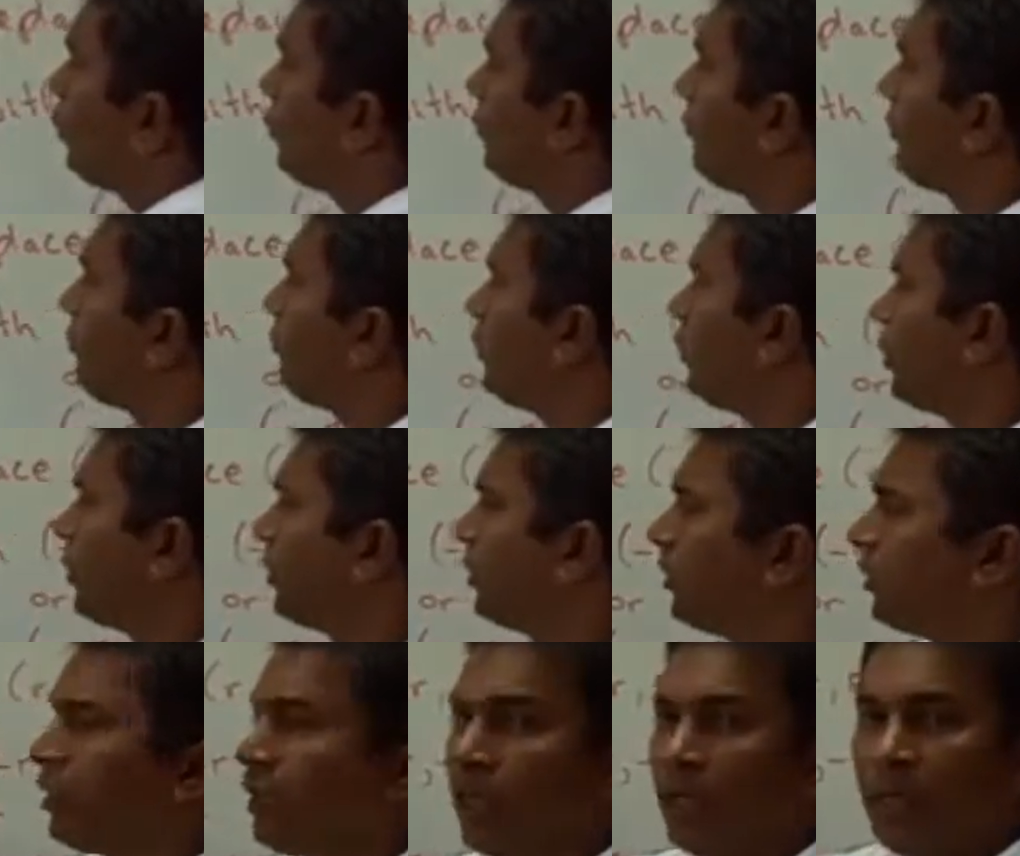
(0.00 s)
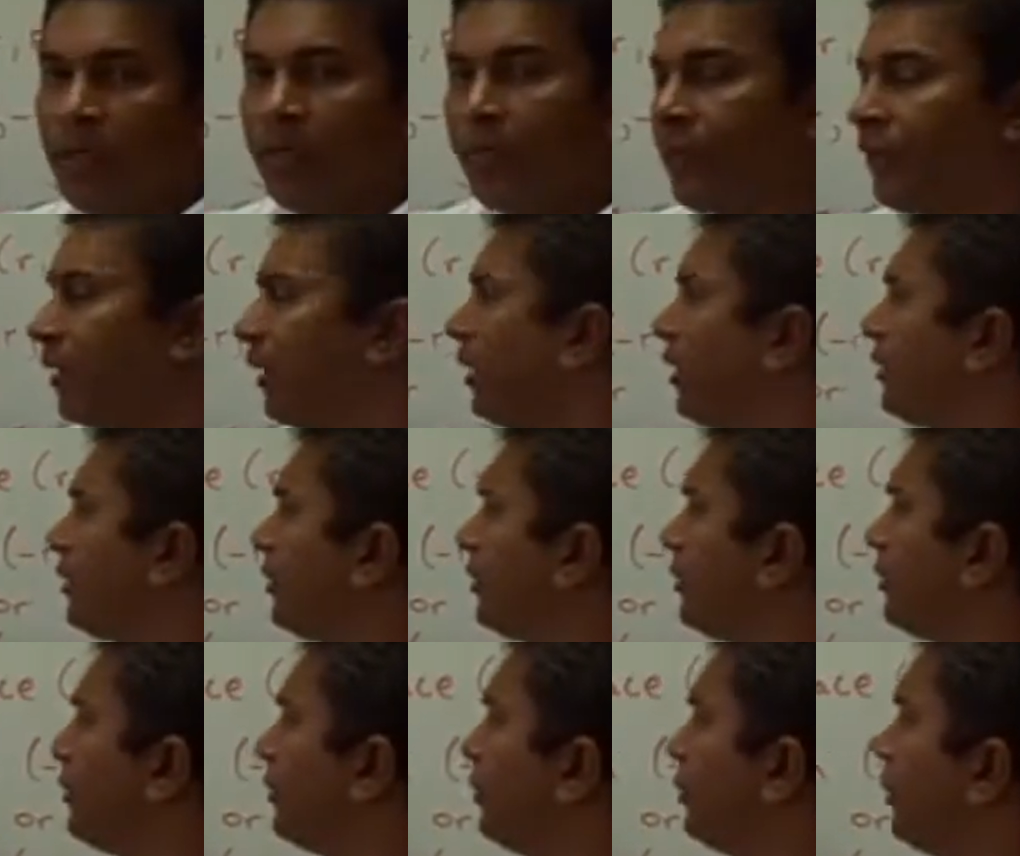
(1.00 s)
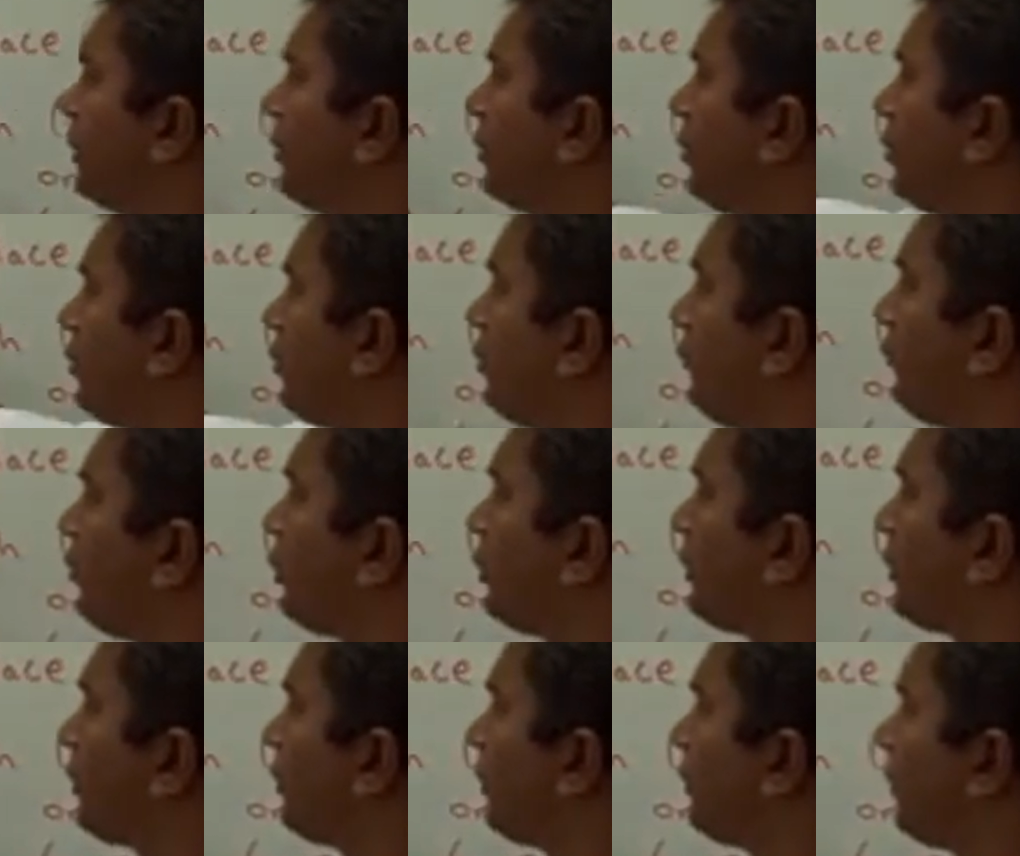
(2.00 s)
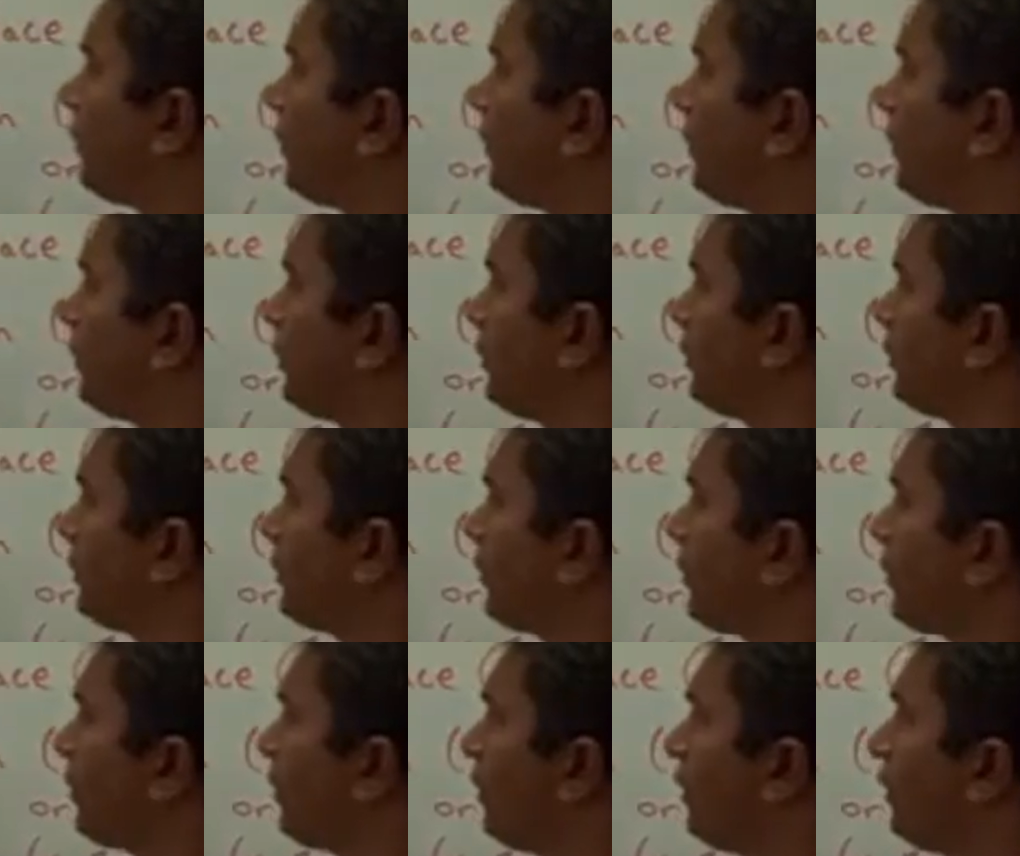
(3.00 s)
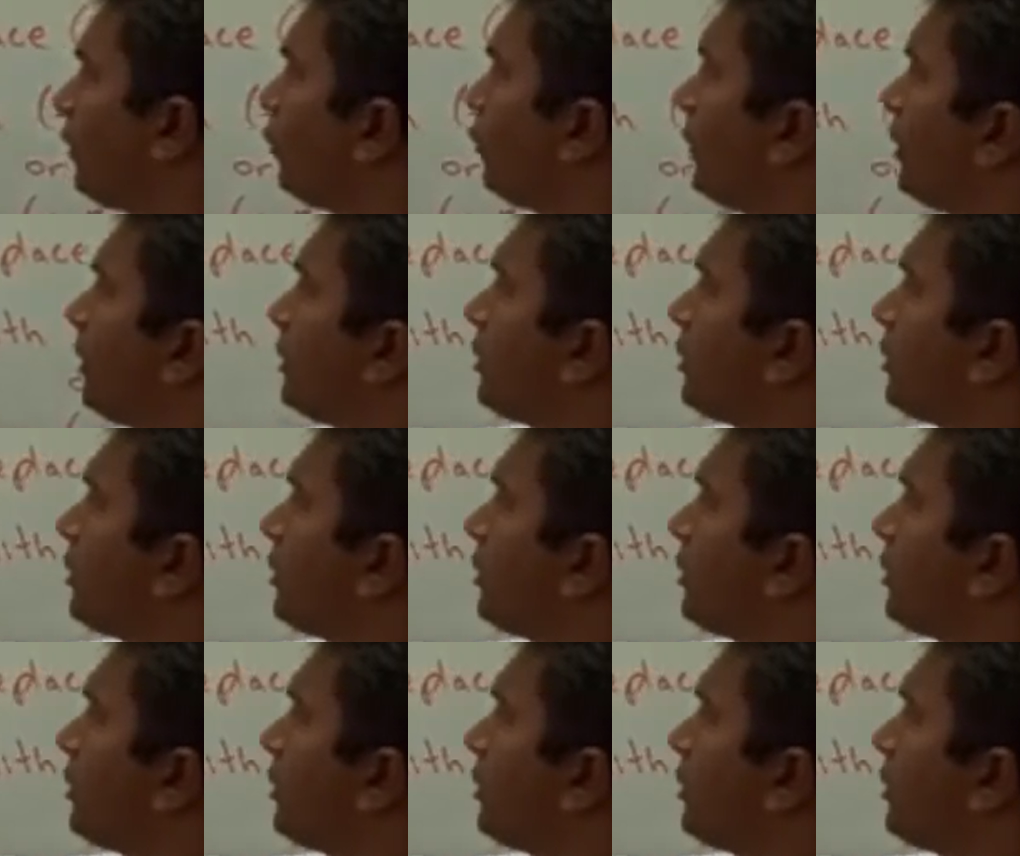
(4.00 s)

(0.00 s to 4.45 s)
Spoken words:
we have a point r theta, which is in our first quadrant. When